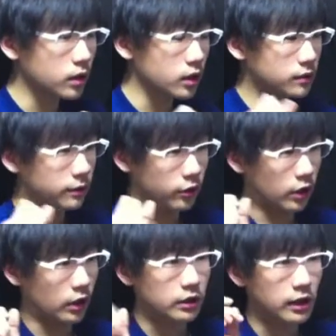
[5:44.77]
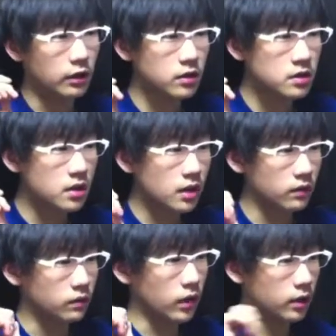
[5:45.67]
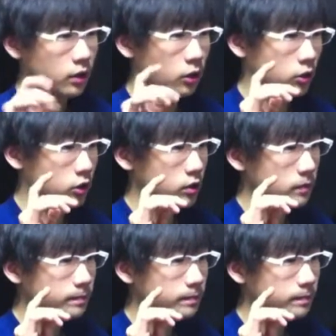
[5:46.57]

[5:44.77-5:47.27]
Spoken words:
It's very cloudy and white colored.